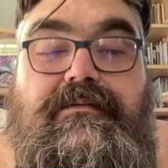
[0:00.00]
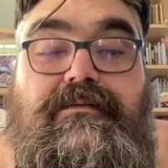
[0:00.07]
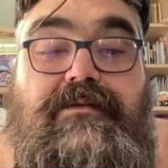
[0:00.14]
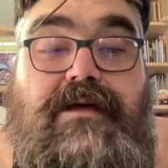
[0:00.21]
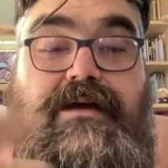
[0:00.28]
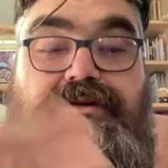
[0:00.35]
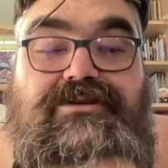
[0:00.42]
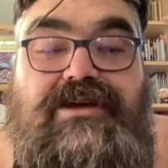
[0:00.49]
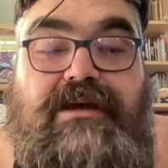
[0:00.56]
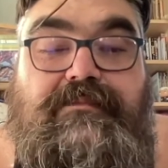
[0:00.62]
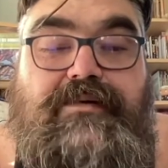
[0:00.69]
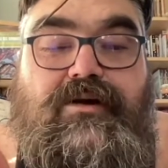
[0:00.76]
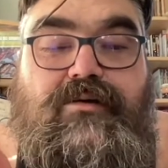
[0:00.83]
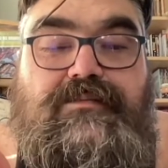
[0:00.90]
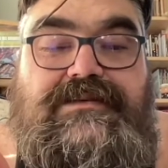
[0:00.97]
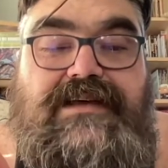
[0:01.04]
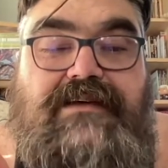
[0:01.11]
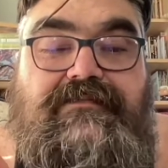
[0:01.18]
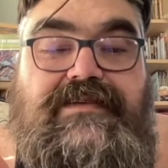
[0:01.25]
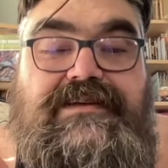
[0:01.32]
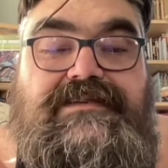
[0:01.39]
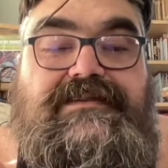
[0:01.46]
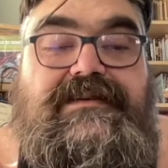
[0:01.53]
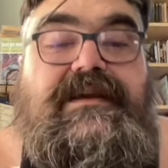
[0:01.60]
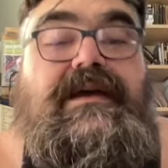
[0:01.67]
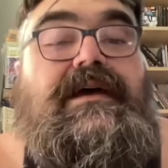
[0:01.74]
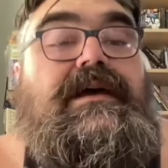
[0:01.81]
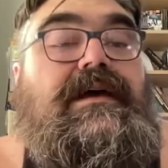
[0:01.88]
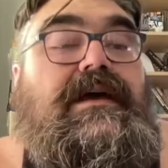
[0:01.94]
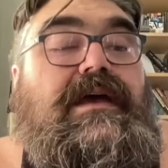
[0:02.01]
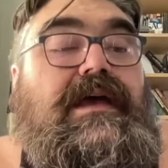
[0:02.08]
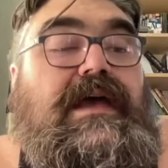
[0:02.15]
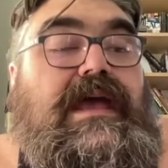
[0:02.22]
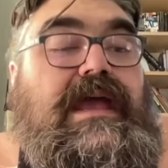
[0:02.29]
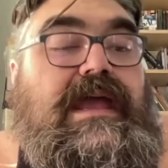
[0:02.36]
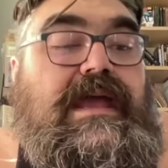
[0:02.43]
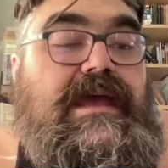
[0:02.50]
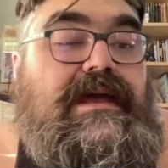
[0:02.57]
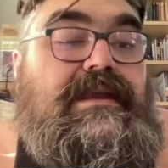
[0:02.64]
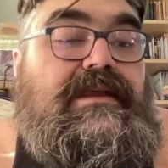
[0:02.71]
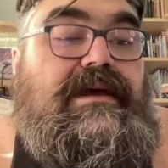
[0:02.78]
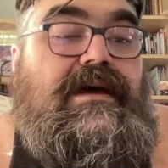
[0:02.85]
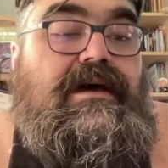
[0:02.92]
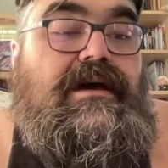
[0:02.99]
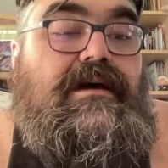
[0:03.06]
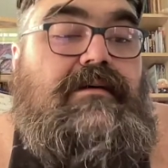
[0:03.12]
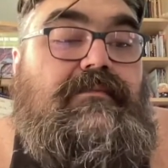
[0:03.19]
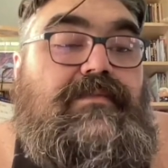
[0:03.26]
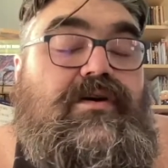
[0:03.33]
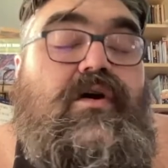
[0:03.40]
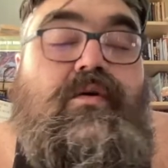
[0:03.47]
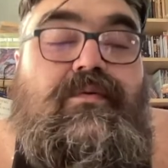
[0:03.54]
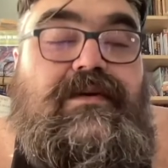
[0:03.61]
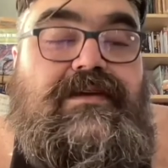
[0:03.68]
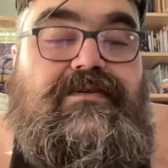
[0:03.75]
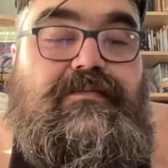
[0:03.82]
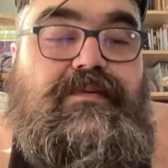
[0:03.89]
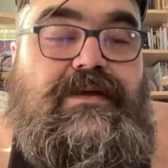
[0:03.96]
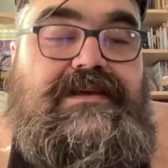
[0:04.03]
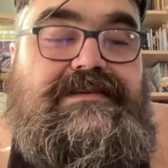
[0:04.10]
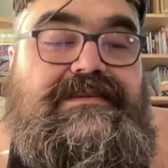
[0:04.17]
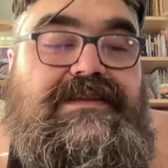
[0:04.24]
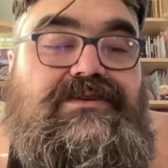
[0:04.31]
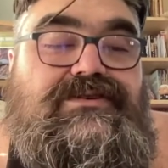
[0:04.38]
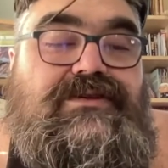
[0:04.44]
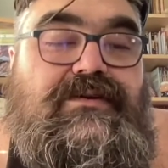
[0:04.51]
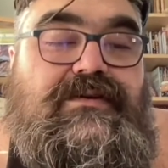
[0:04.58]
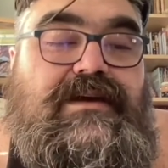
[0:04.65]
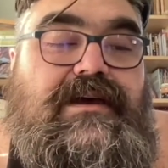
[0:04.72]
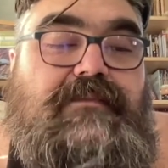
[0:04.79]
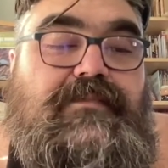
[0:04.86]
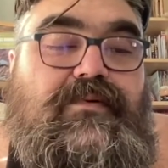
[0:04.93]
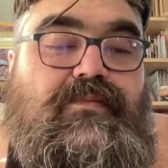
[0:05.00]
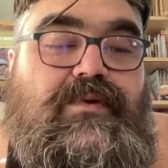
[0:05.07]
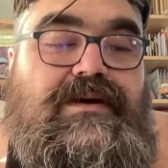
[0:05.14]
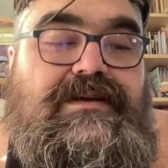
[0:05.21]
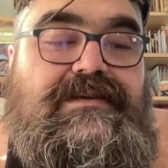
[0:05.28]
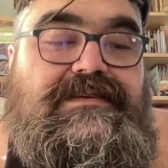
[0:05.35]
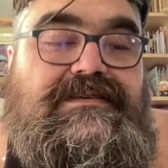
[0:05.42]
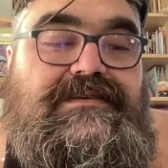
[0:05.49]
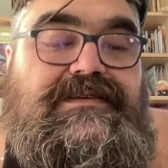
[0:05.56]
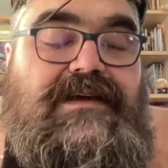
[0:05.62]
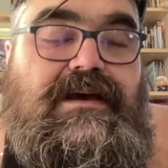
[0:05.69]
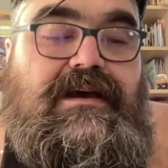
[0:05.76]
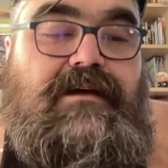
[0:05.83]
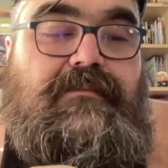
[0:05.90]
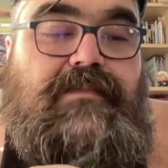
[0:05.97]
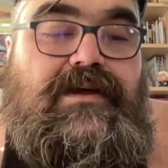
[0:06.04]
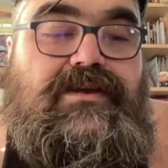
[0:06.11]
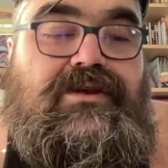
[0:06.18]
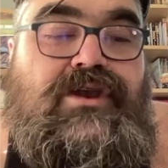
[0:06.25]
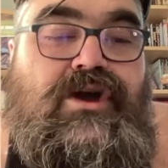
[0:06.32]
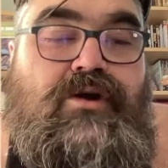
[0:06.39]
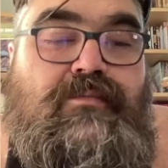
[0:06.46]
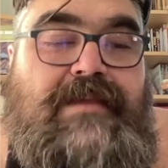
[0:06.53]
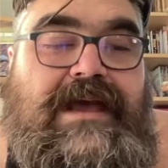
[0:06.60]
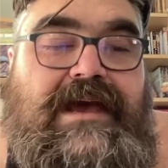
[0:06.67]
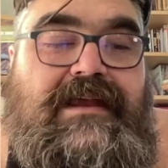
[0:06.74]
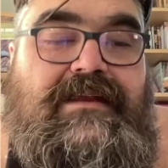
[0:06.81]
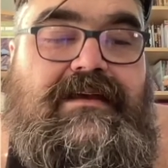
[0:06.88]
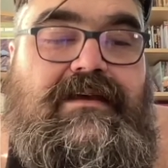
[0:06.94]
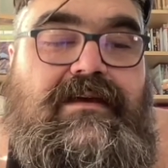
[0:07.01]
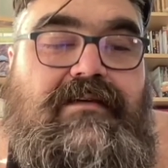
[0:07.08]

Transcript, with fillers: Longshot Poems, obviously. And the only other place this showed up was Nomad,